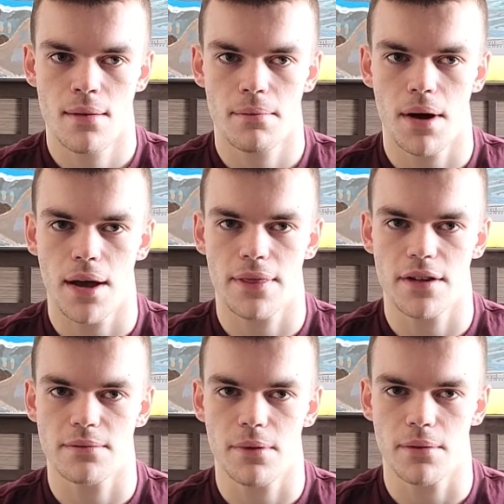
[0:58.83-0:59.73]
But
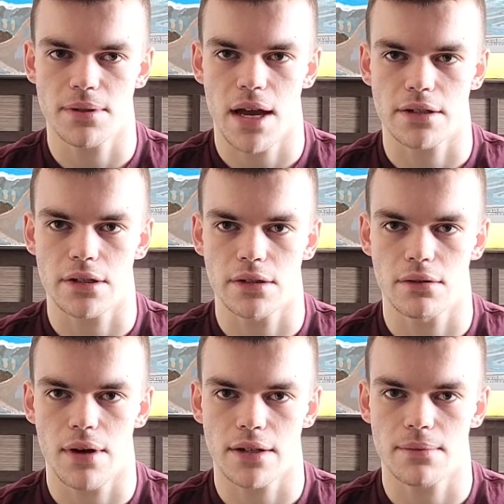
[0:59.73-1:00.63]
this movie was actually
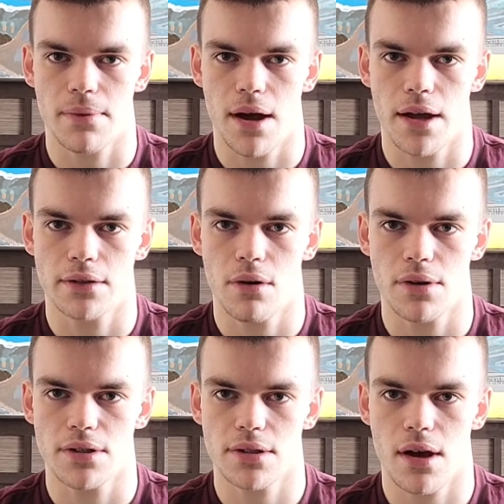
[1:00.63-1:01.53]
directed by
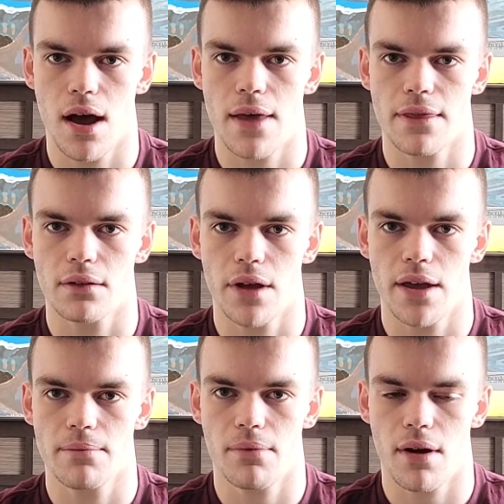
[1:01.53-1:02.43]
Tony Scott, the
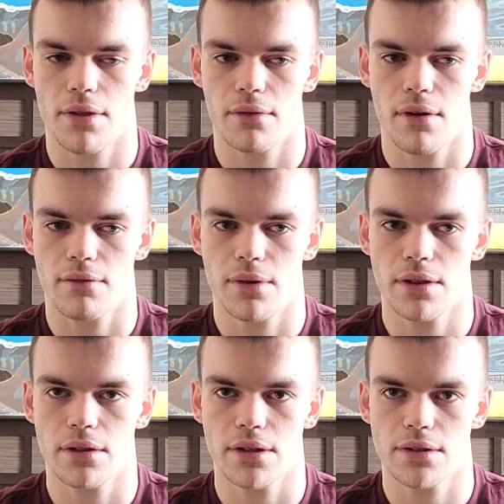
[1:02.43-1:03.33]
late brother of
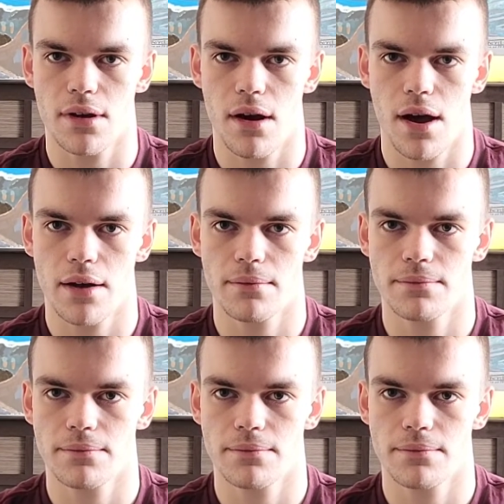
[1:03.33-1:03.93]
Ridley Scott.